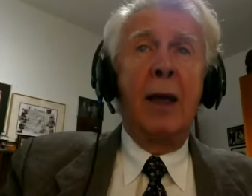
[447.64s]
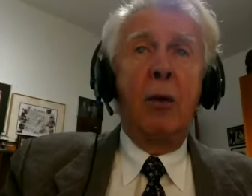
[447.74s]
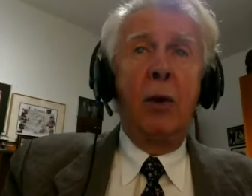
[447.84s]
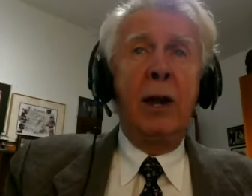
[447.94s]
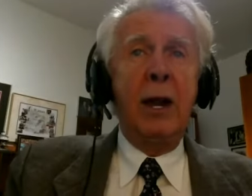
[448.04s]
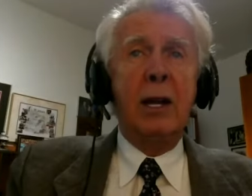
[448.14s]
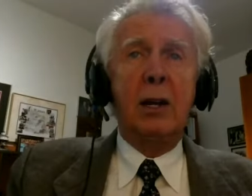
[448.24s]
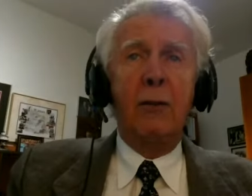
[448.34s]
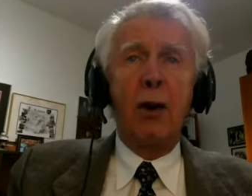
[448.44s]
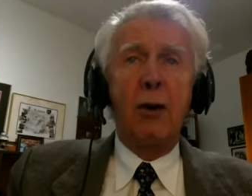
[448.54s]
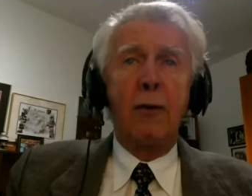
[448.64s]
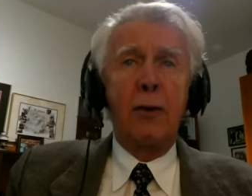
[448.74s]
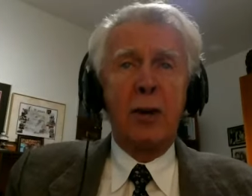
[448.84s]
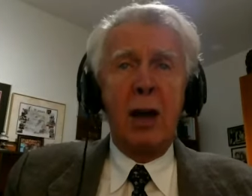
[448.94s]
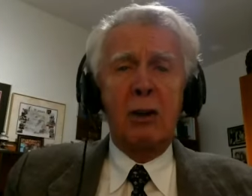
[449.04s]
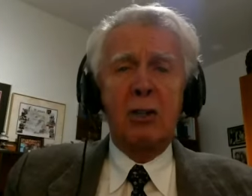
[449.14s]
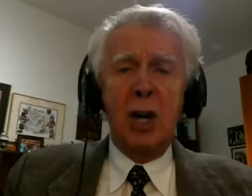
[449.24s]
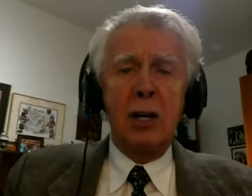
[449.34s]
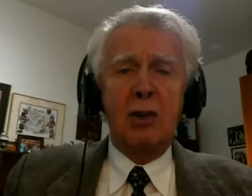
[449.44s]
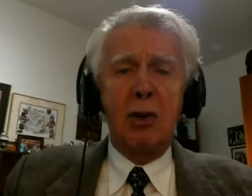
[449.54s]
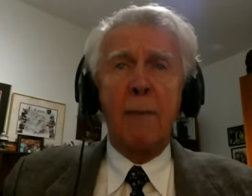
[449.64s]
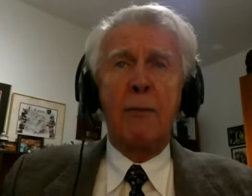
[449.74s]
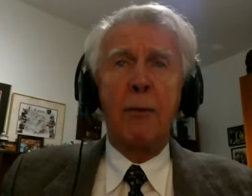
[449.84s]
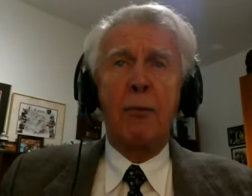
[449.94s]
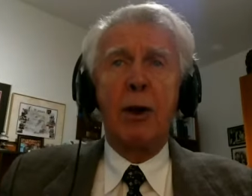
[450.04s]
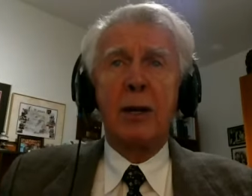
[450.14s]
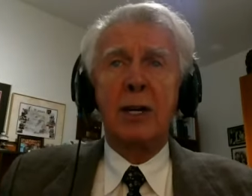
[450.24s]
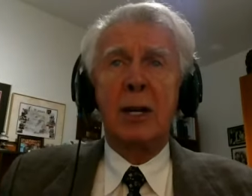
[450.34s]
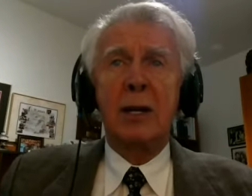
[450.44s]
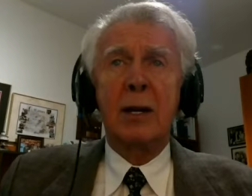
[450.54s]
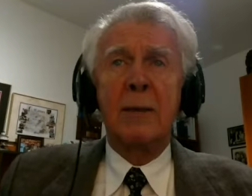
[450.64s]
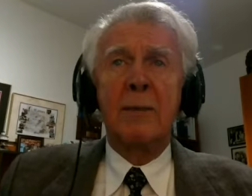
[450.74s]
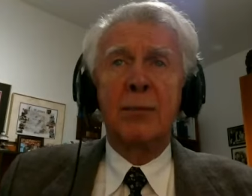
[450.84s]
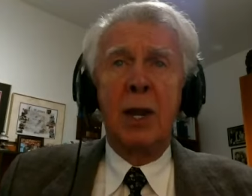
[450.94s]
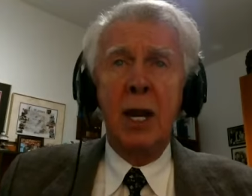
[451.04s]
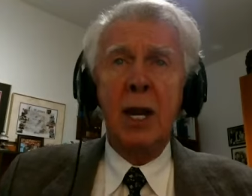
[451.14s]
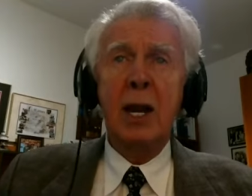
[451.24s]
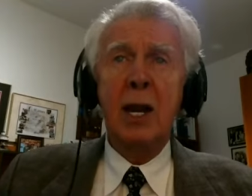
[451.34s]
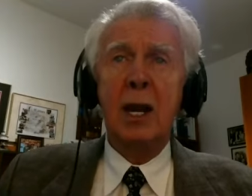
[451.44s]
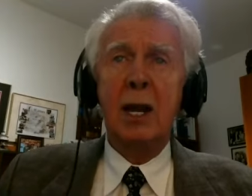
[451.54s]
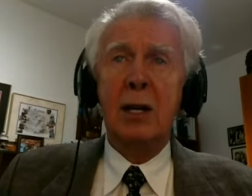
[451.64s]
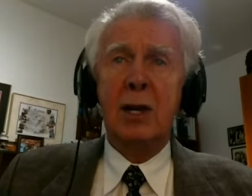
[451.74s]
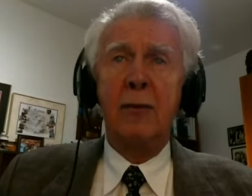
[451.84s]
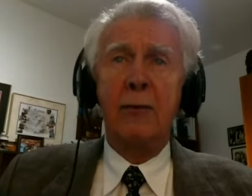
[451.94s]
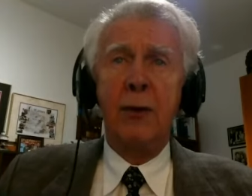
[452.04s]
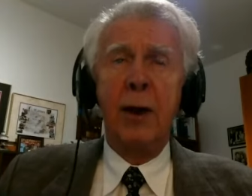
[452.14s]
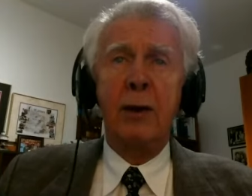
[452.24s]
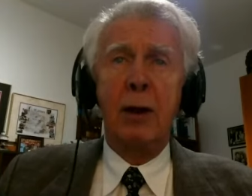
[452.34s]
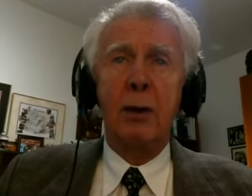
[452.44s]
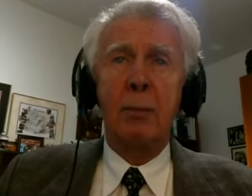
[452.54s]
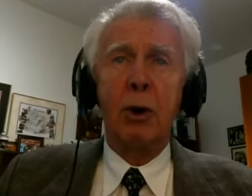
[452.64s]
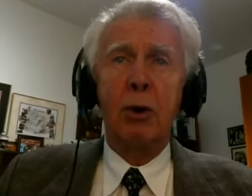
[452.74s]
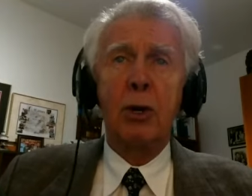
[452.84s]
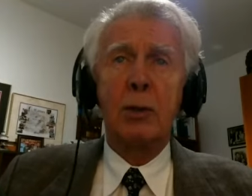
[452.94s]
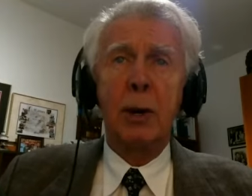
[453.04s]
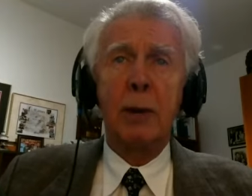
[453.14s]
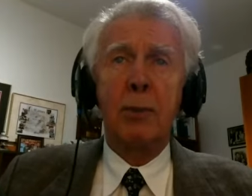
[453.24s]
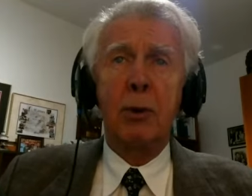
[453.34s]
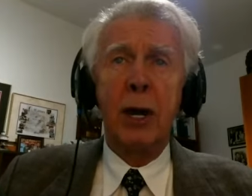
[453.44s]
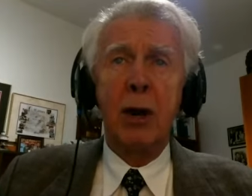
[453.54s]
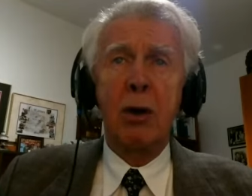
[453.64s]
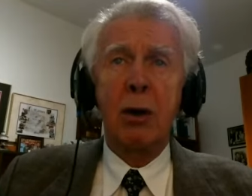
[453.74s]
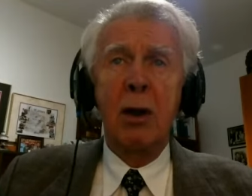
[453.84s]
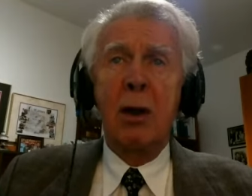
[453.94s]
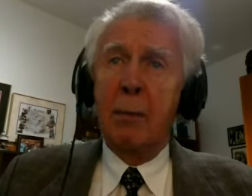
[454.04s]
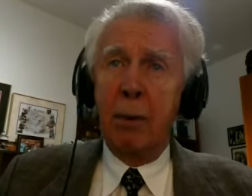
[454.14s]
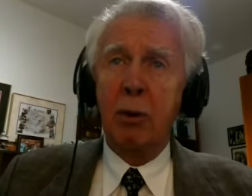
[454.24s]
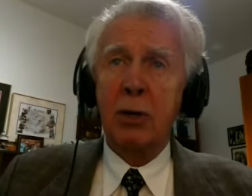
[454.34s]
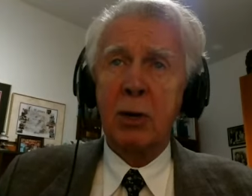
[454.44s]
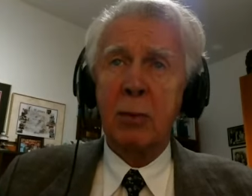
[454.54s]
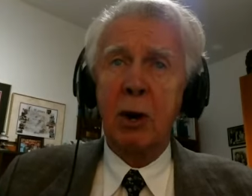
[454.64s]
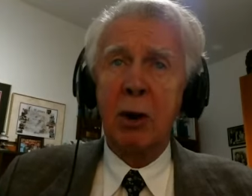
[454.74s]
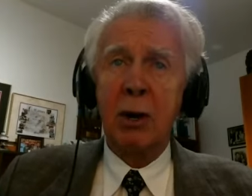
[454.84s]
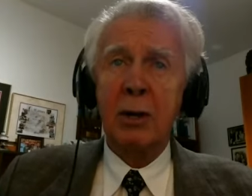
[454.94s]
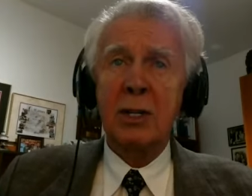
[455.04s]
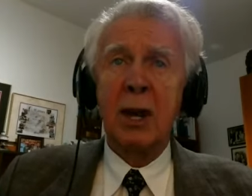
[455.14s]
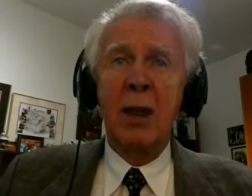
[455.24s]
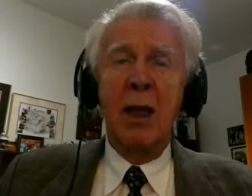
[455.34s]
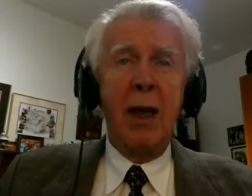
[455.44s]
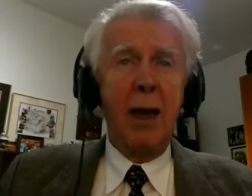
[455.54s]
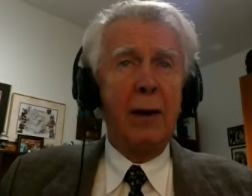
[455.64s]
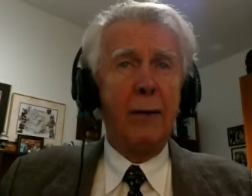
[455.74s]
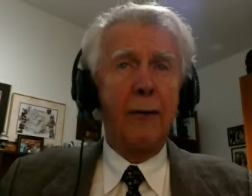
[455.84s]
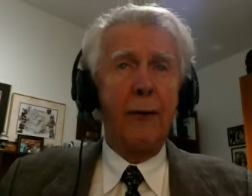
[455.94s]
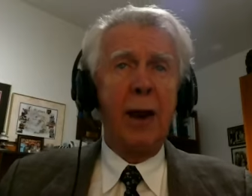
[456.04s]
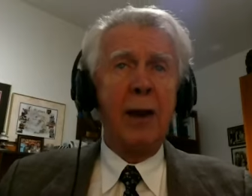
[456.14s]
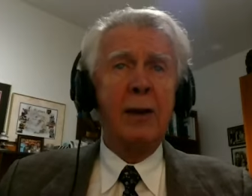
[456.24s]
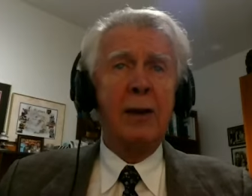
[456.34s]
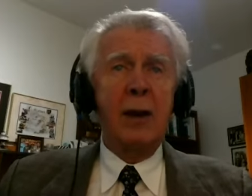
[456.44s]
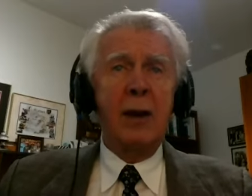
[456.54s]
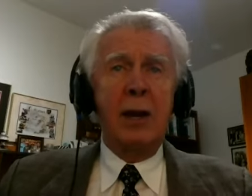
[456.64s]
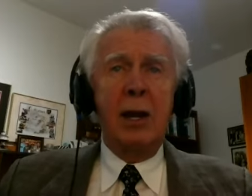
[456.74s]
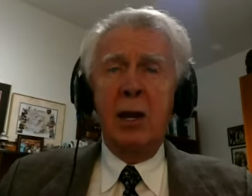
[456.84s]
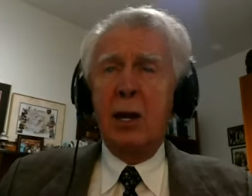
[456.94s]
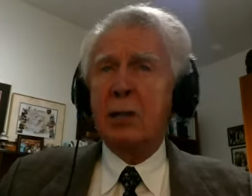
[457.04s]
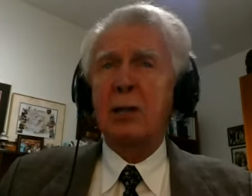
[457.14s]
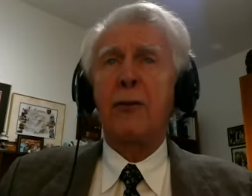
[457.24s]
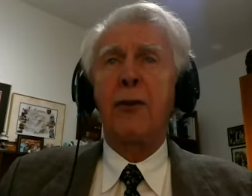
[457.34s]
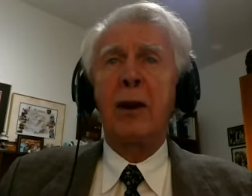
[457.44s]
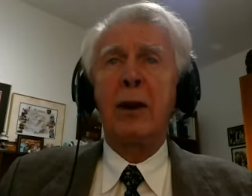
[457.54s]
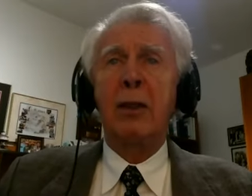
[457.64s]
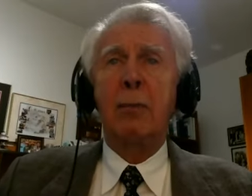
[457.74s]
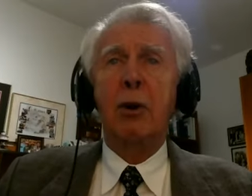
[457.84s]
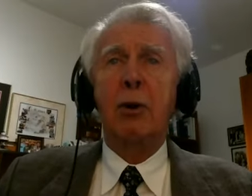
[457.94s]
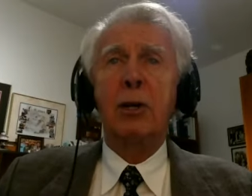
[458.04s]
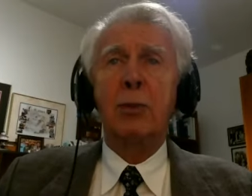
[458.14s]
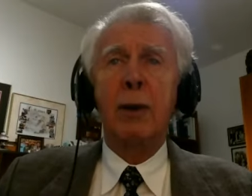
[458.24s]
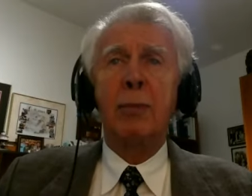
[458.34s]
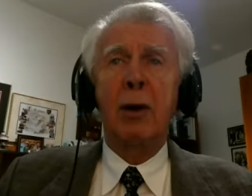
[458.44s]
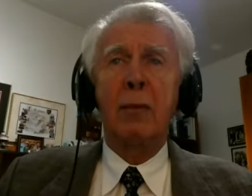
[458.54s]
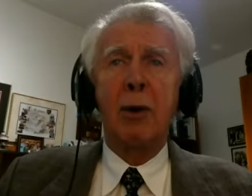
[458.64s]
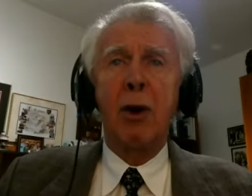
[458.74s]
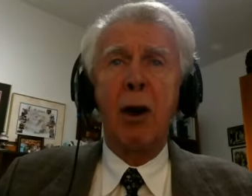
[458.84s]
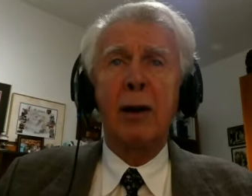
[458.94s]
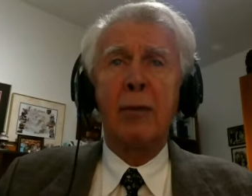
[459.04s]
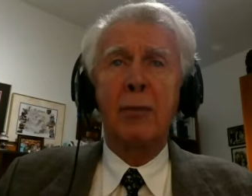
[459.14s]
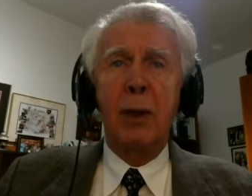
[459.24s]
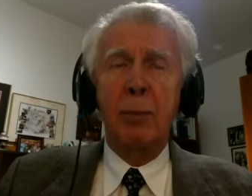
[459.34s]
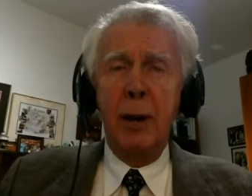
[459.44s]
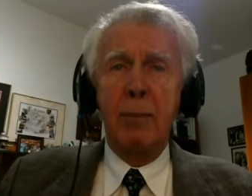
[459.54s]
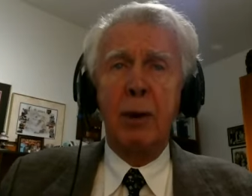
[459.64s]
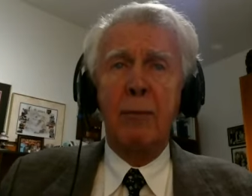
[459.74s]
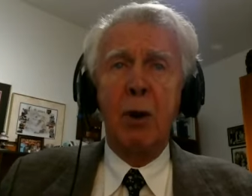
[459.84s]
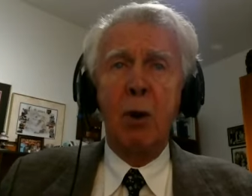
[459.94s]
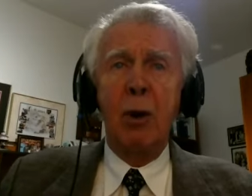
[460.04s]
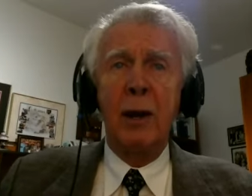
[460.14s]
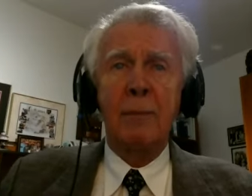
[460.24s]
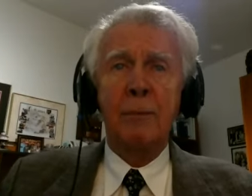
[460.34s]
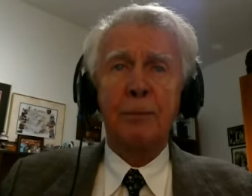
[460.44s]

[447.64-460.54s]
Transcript: We need to vote for Donald J. Trump for president. He is a friend of the Polish people here, Polish Americans, and he is a friend of the Polish people abroad, the people of Poland.